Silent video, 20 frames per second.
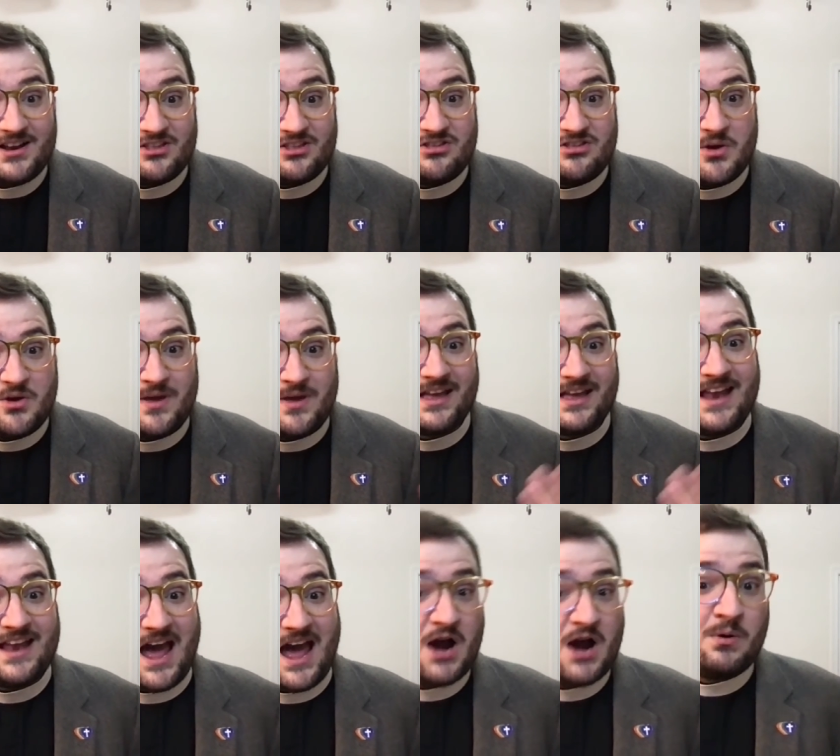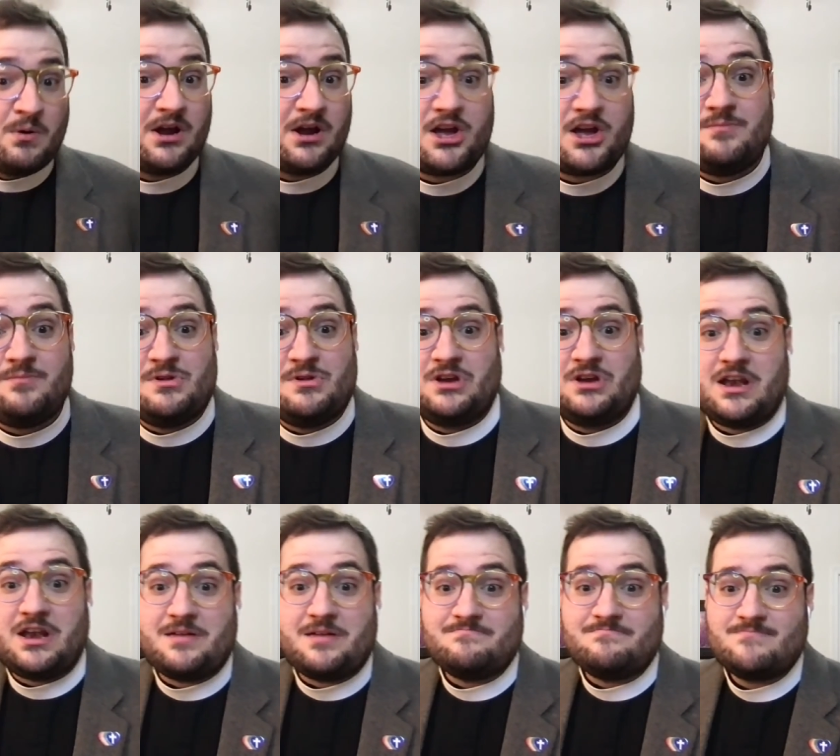is doing in our
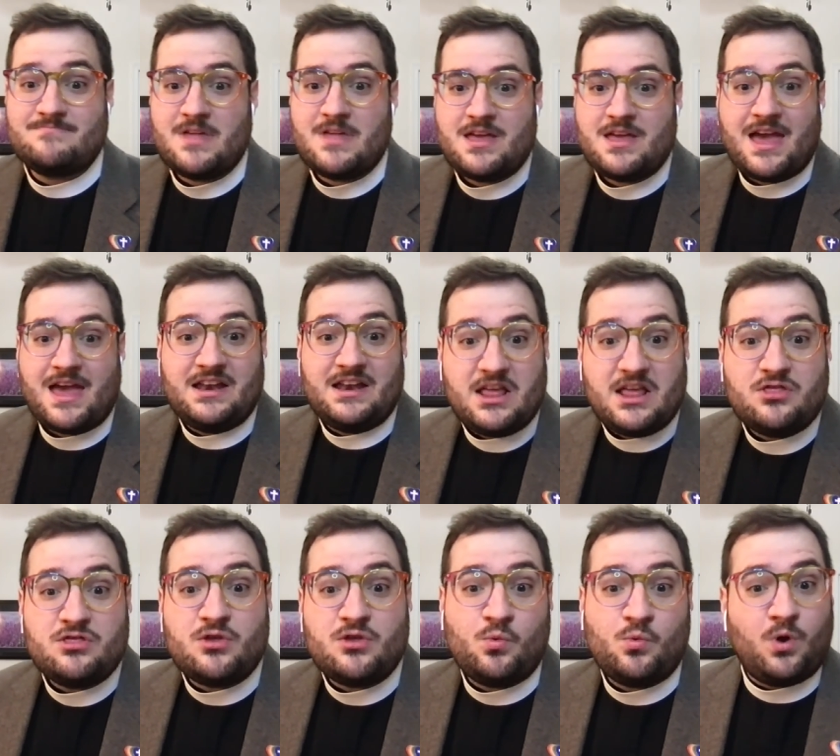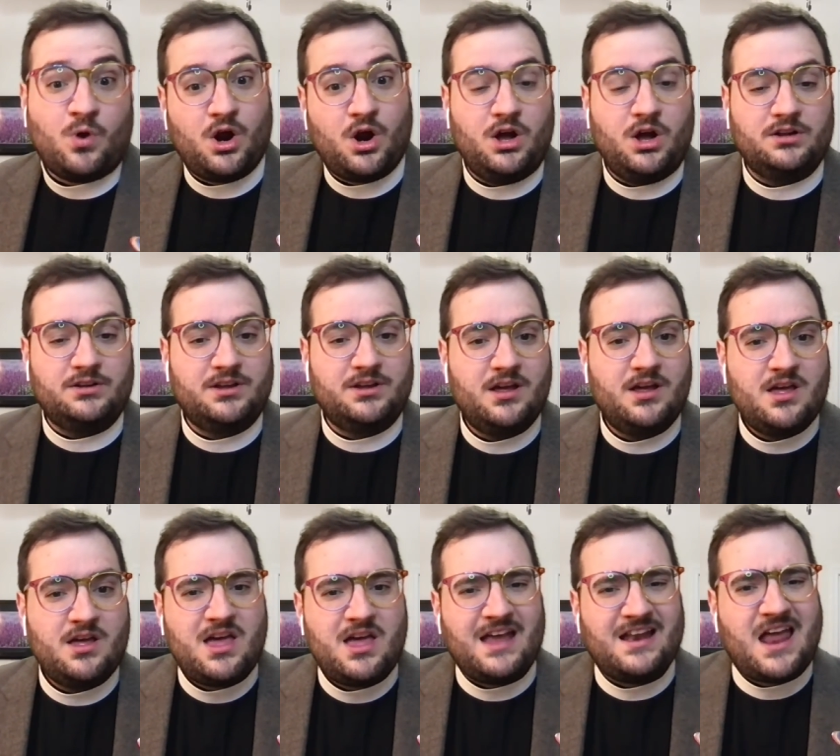community and in the world,
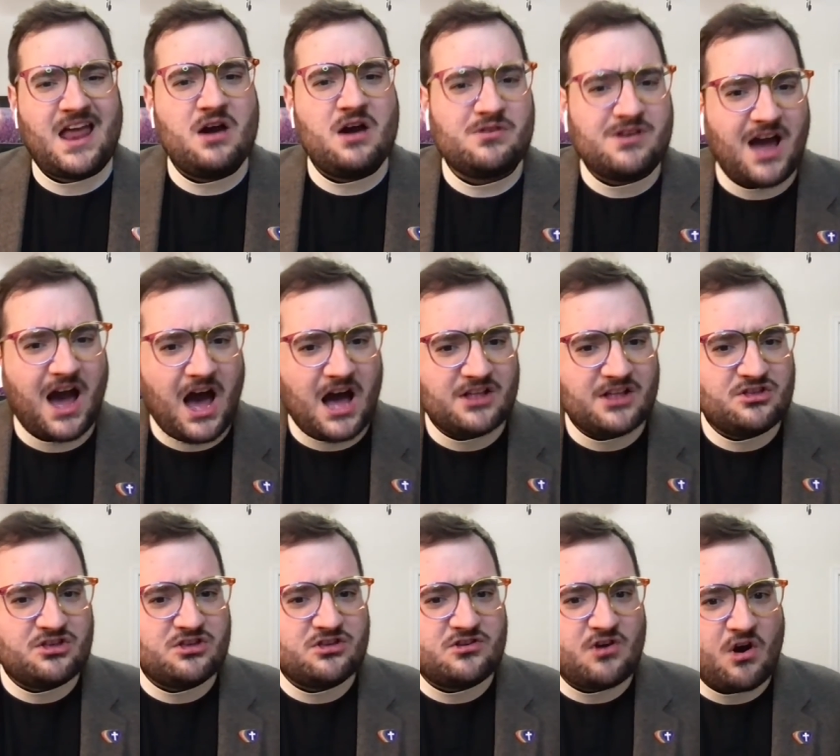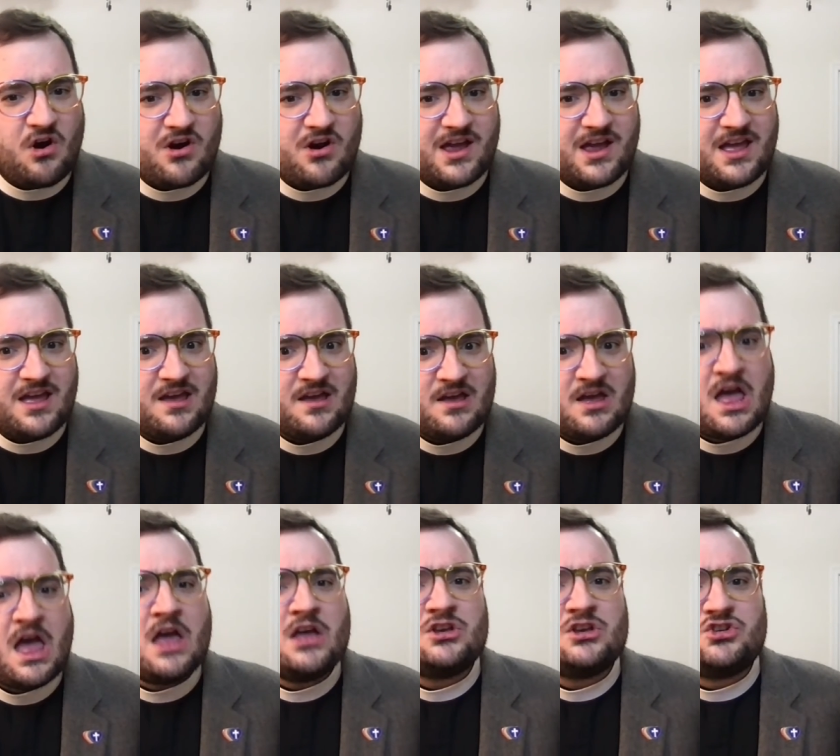and how God's story
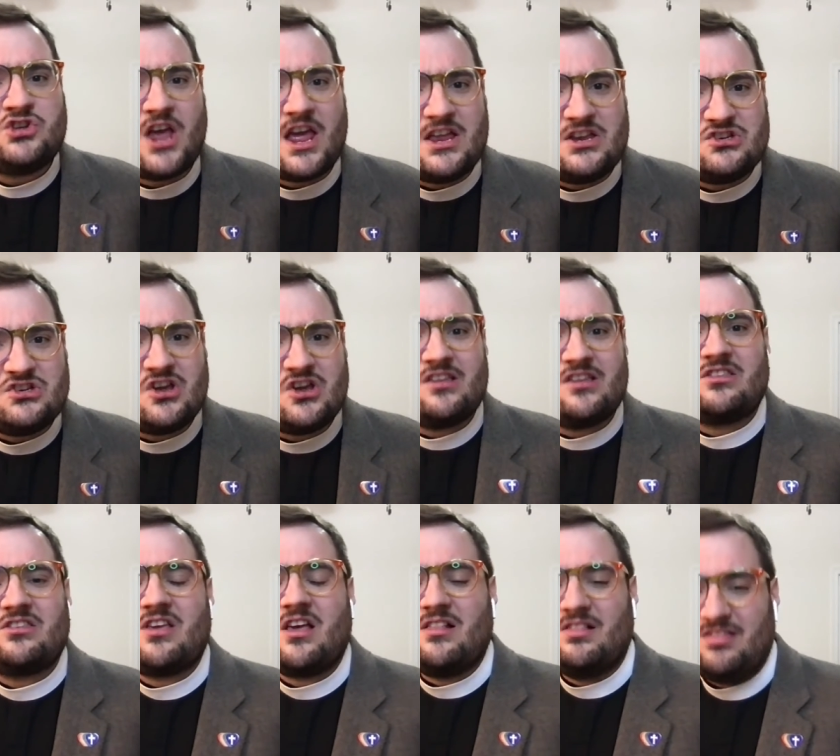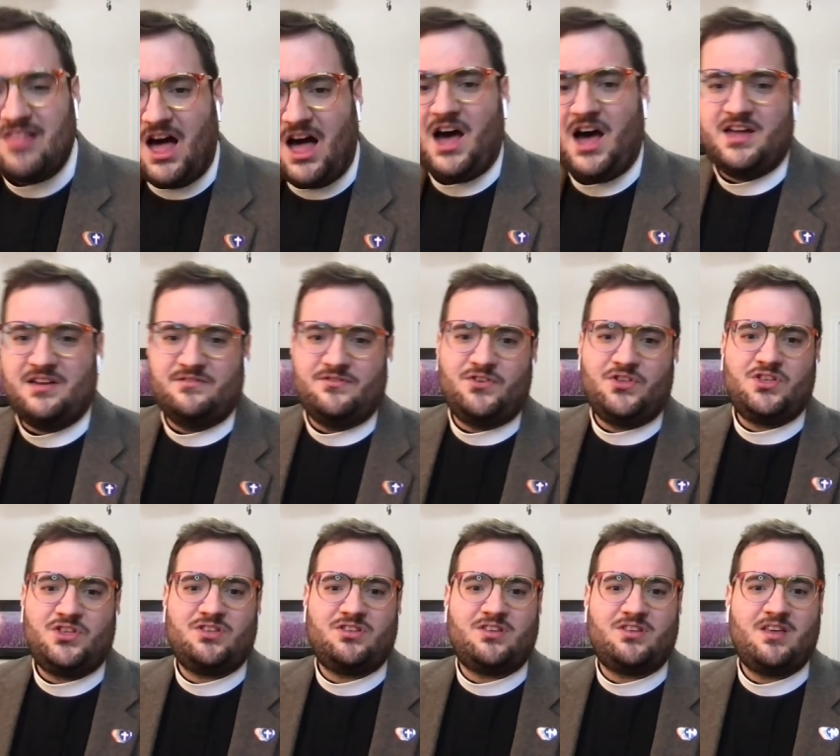changes
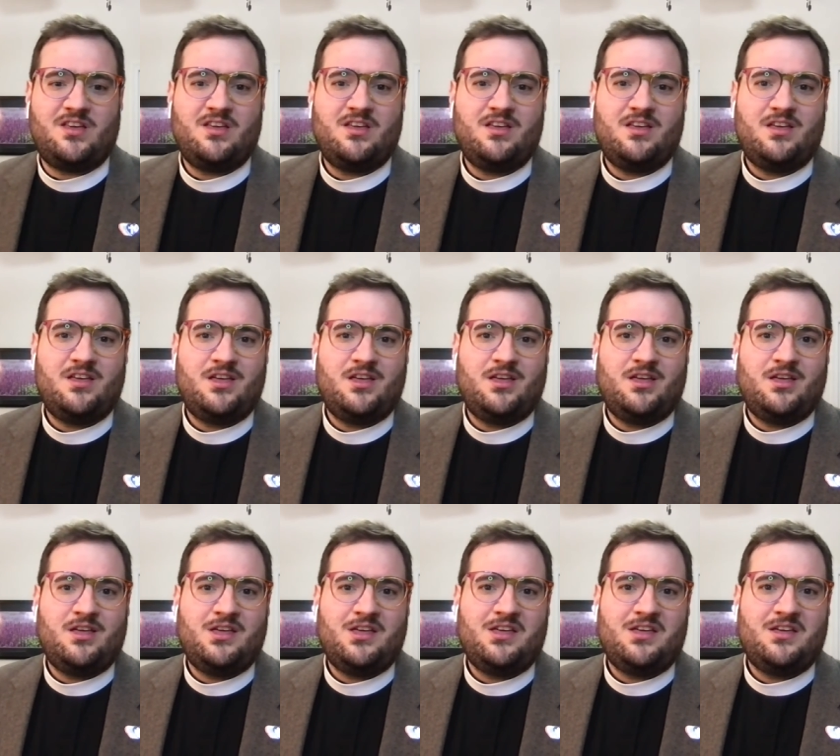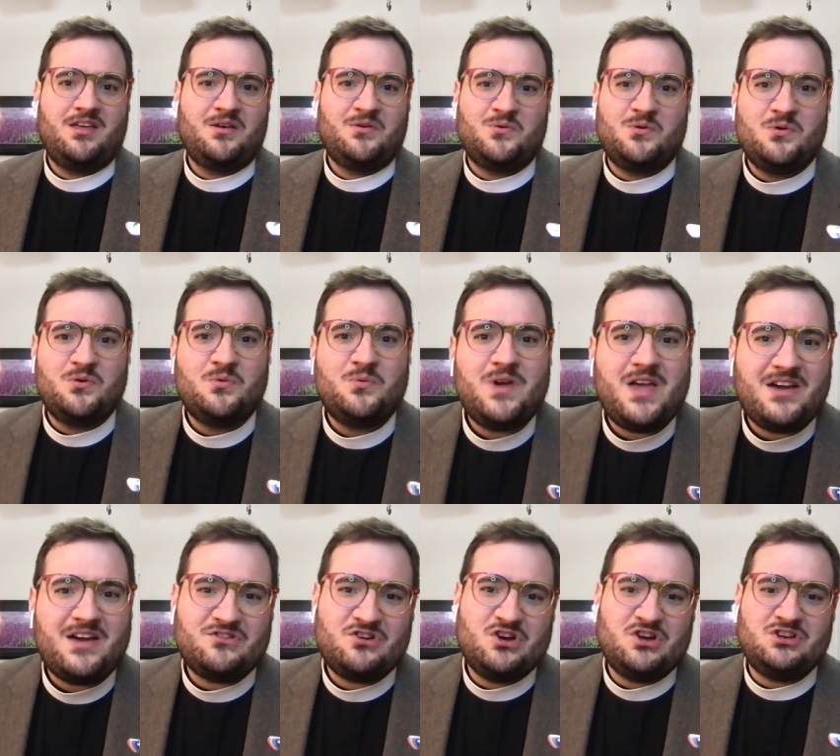lives. We
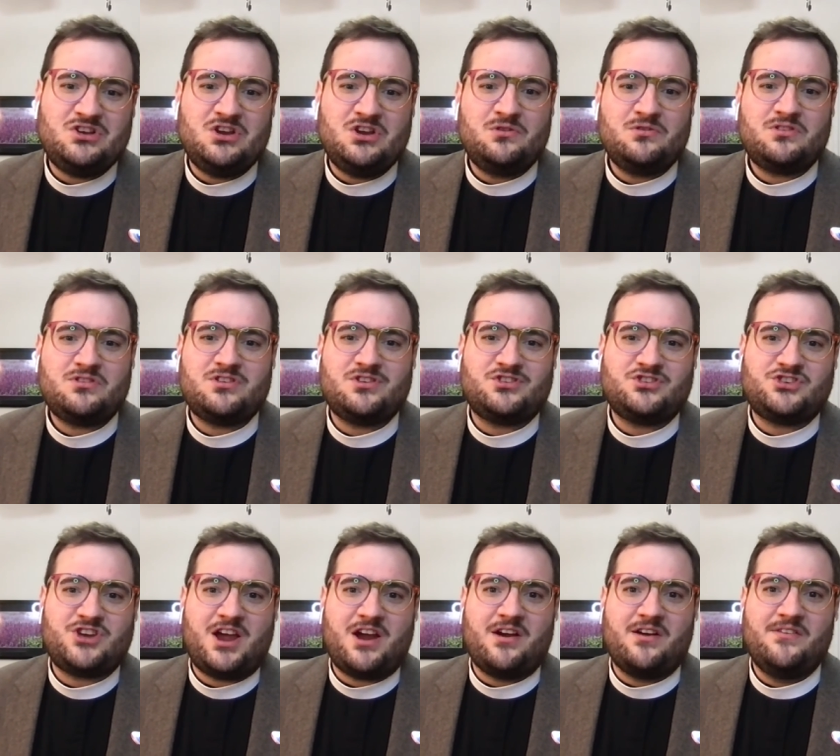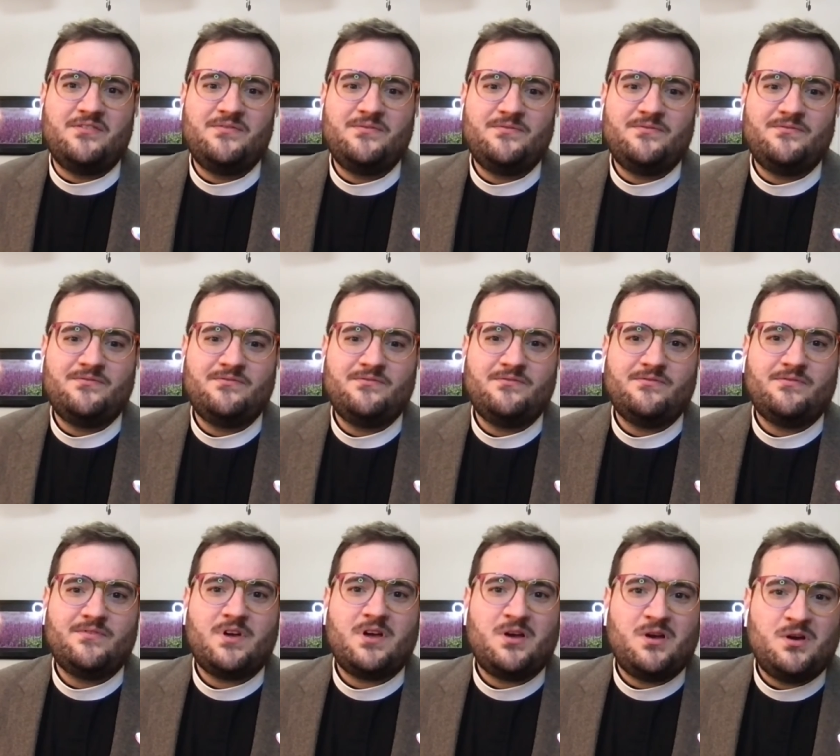have good news to share.
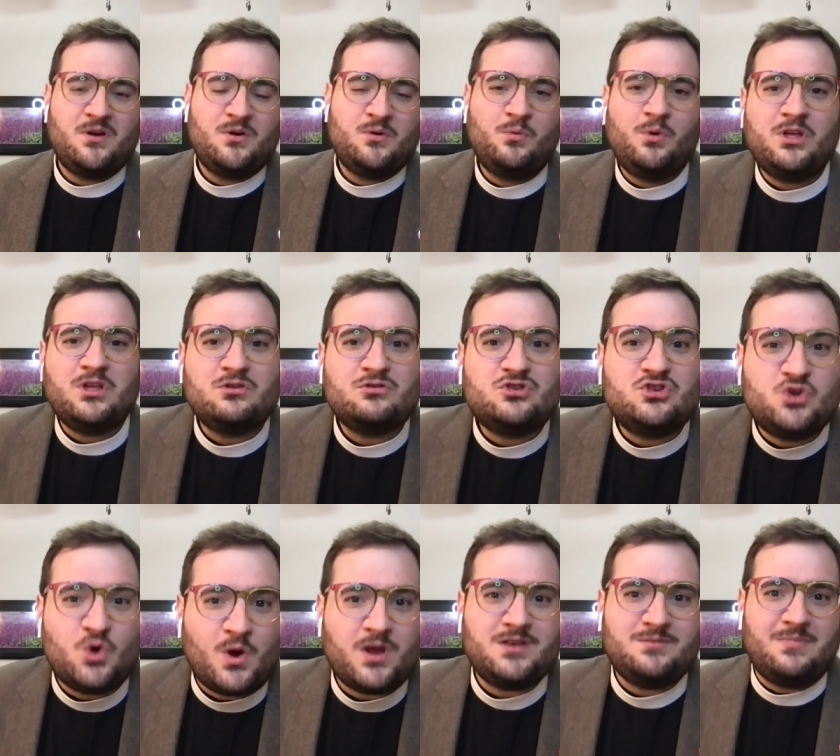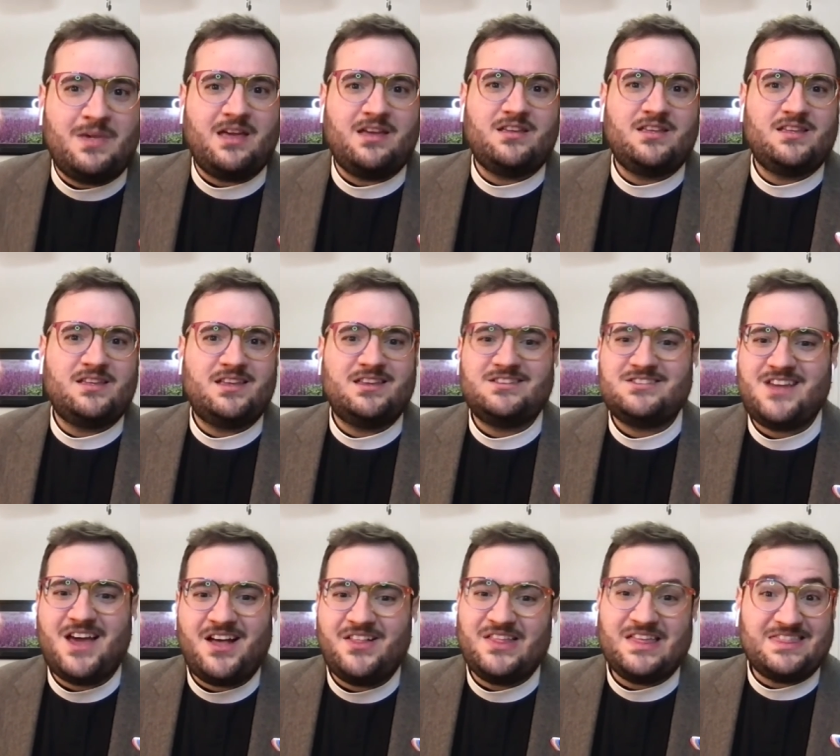Will you join me in
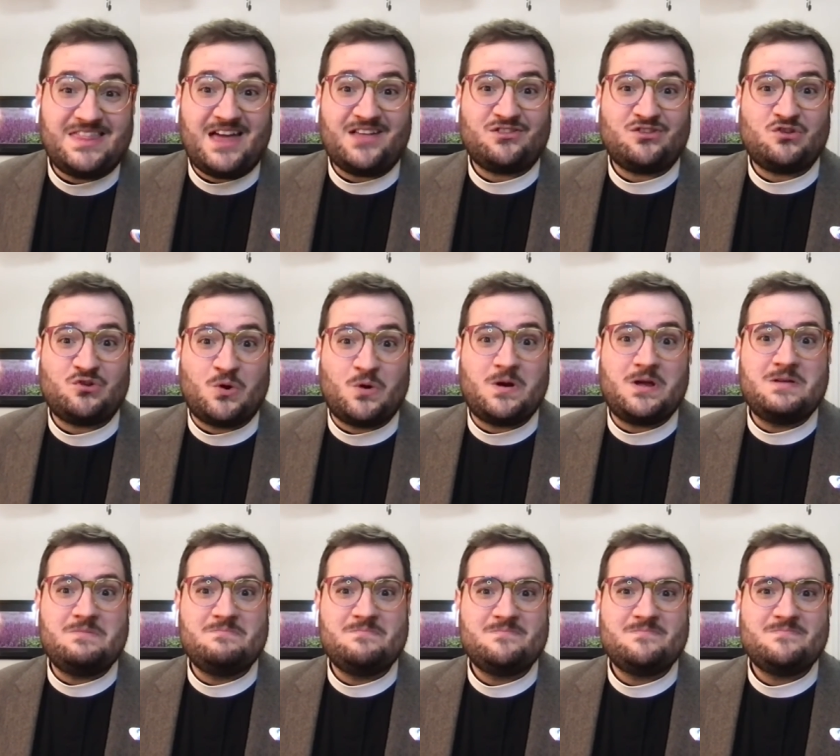telling that story?